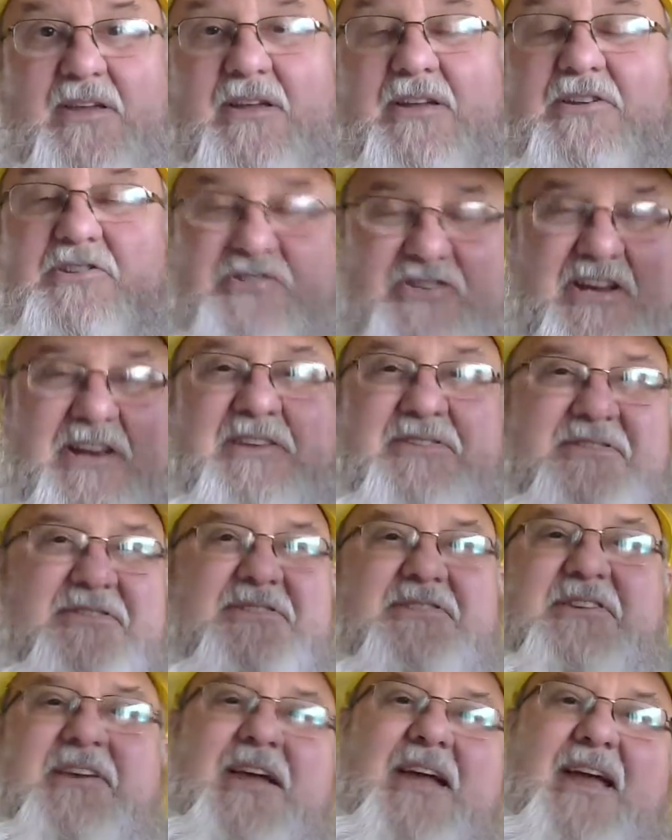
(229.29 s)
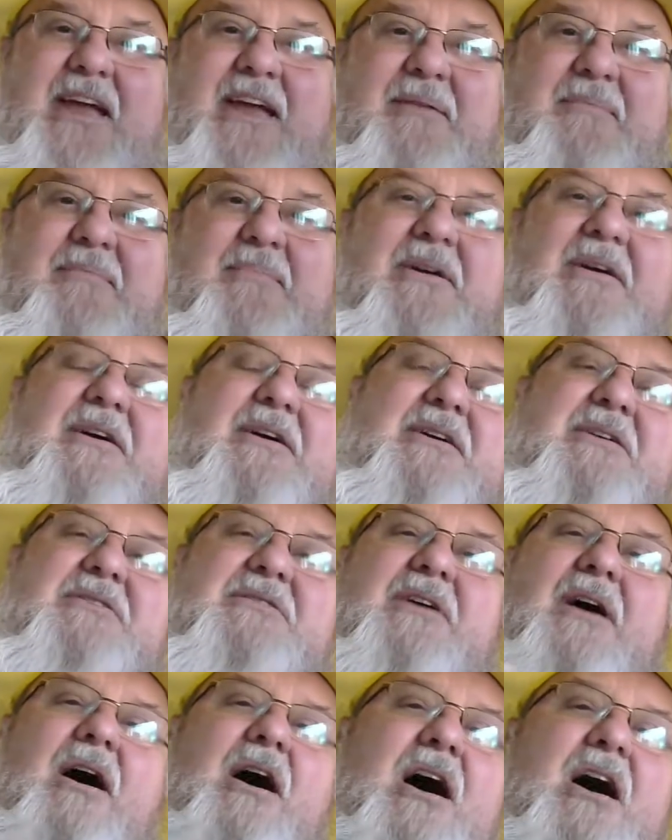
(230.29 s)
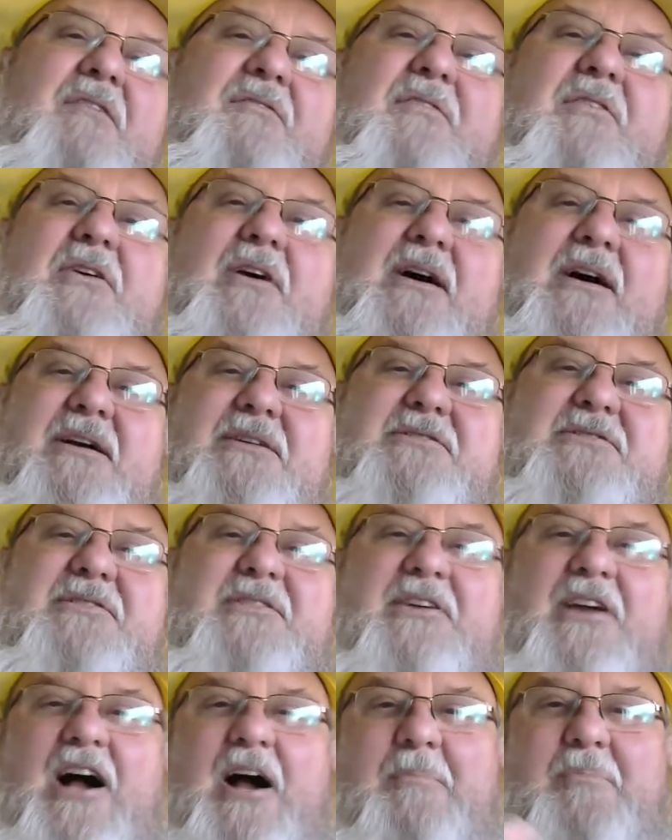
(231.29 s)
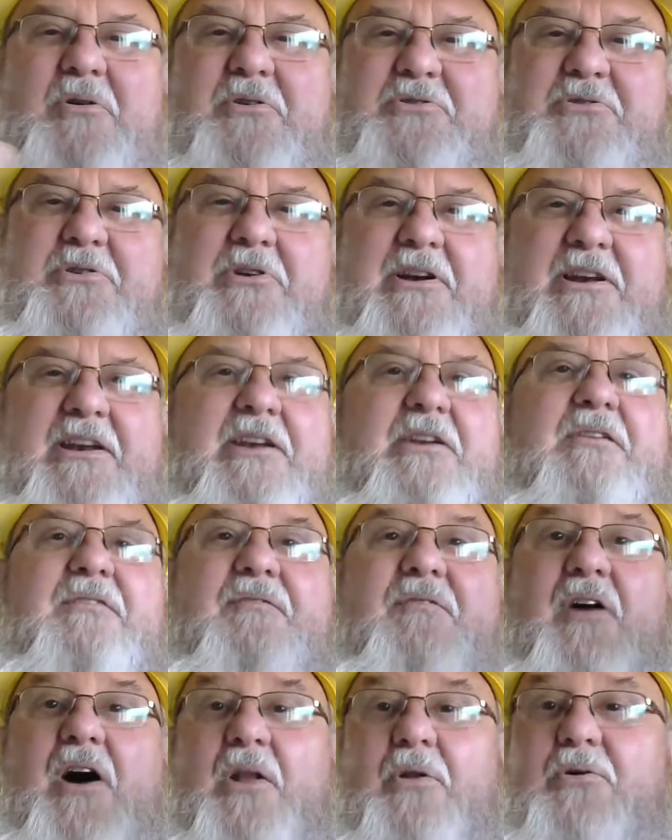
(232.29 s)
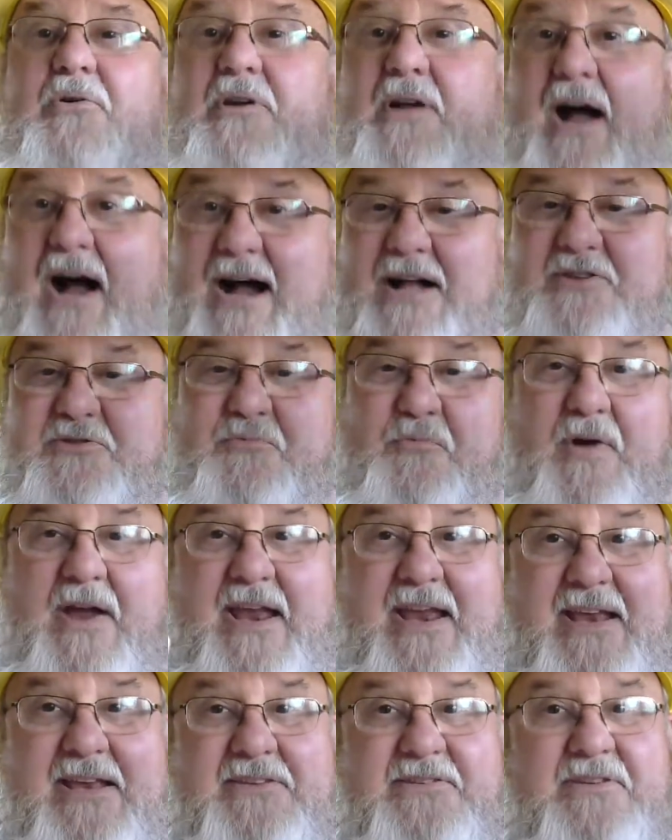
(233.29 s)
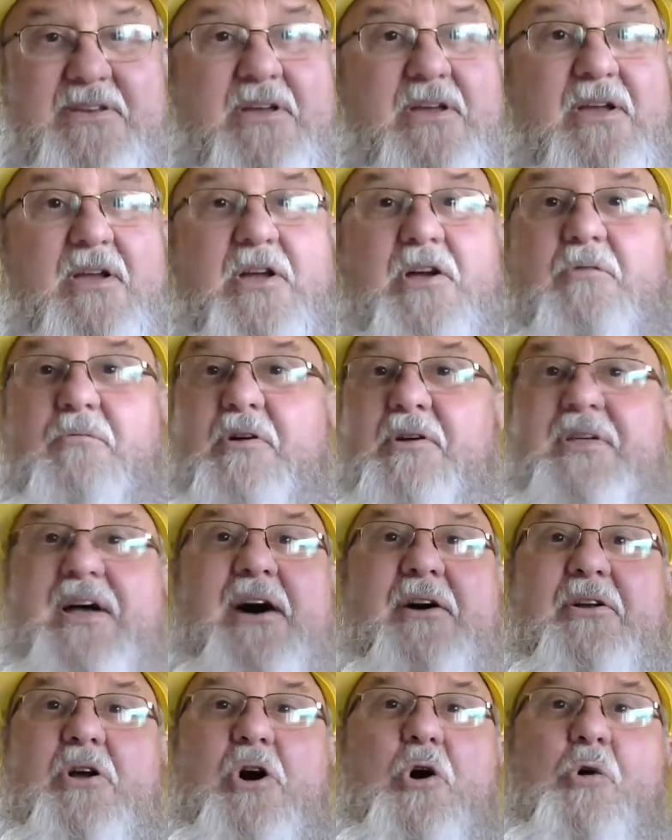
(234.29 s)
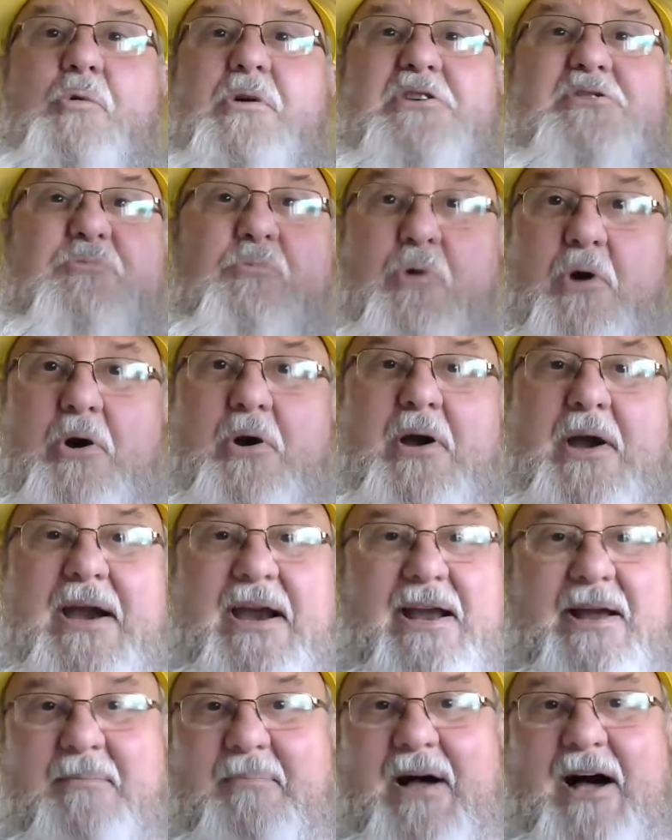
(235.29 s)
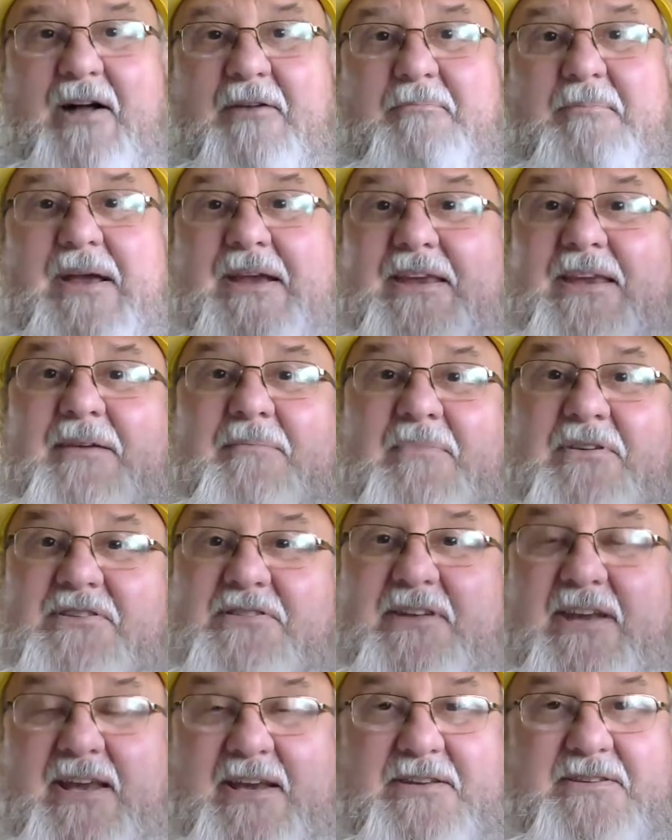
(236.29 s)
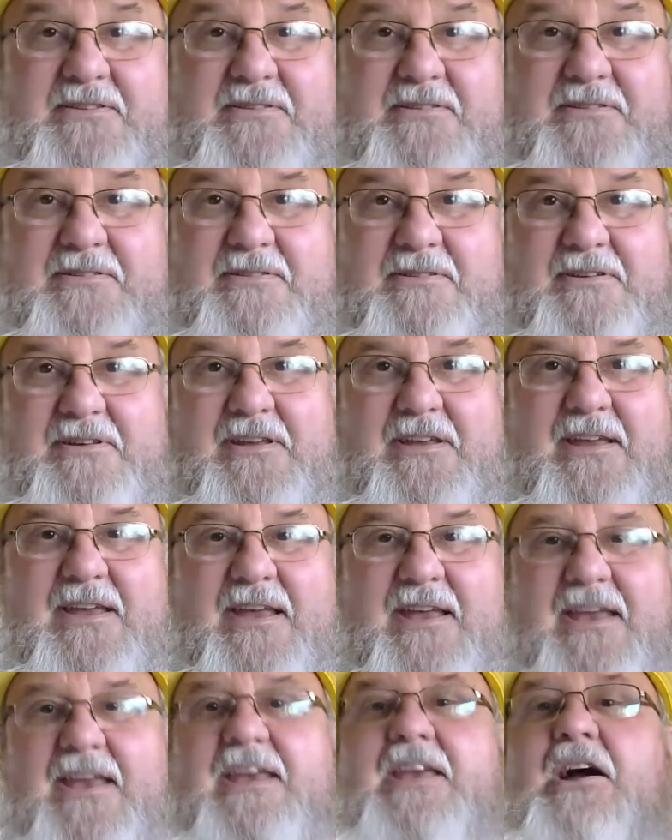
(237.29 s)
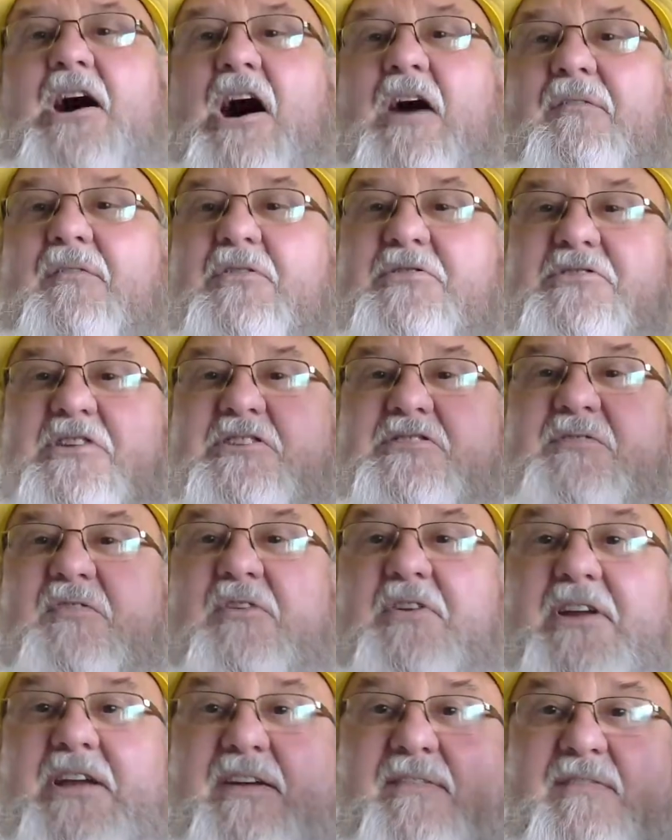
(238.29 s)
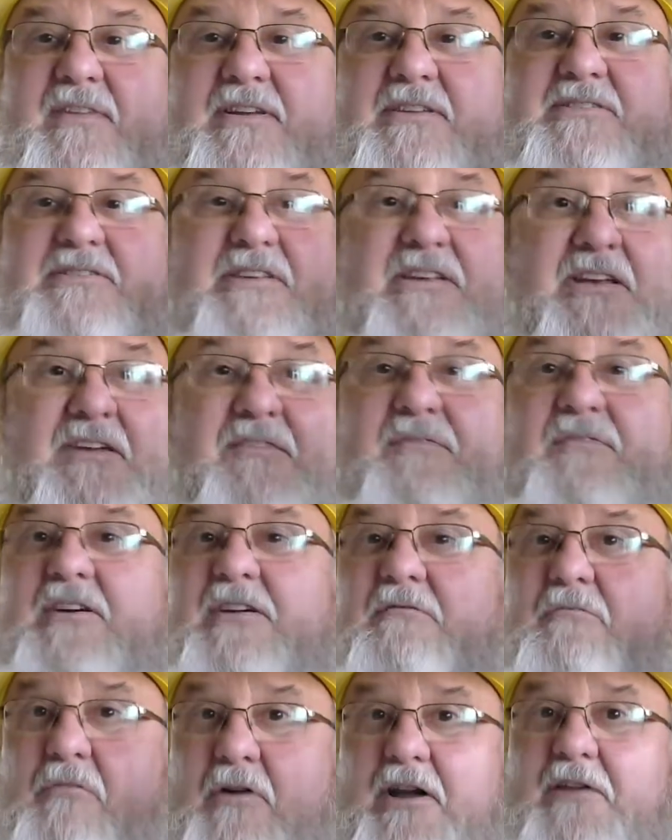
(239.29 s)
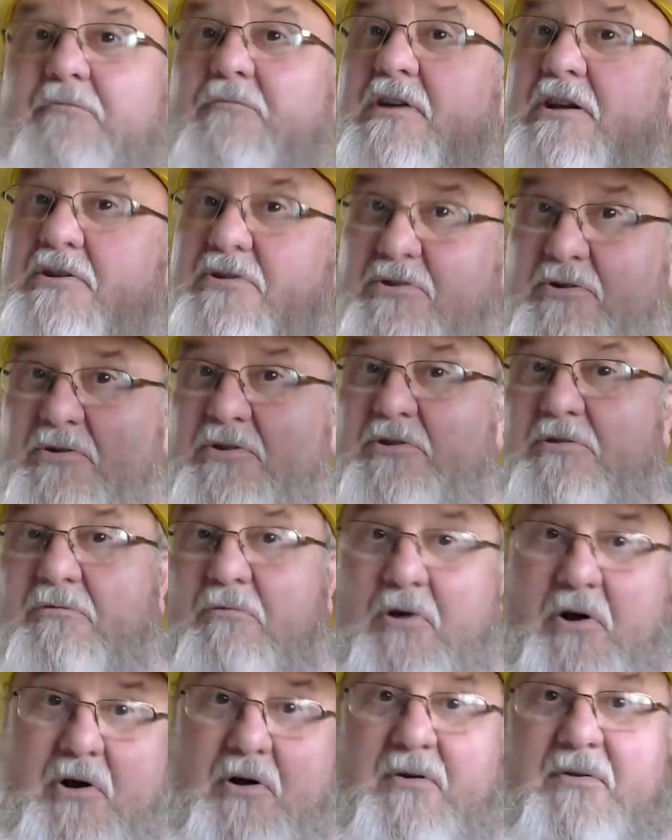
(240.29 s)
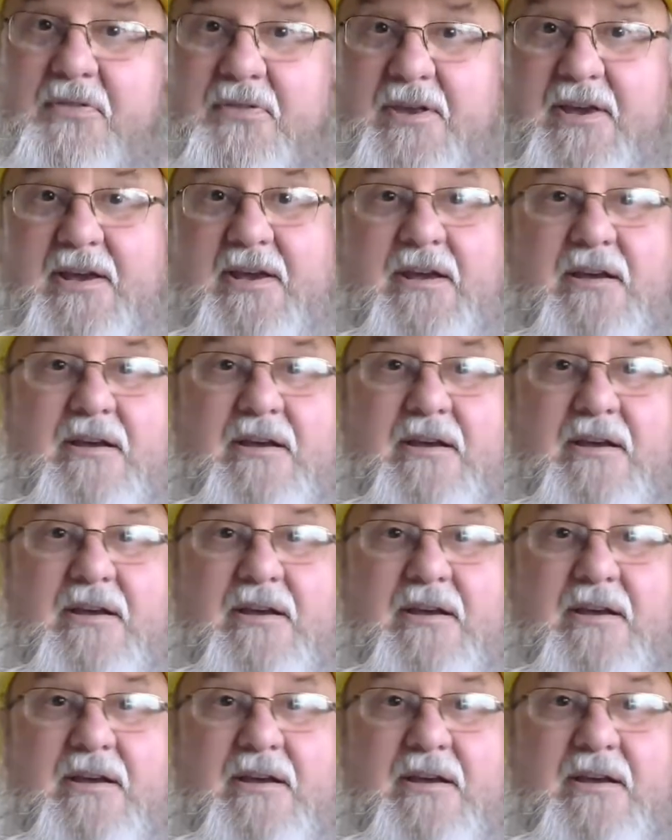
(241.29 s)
Jesus came to offer us the opportunity to follow God's ways without always worrying about making mistakes. He offers us forgiveness if and when we do the wrong thing.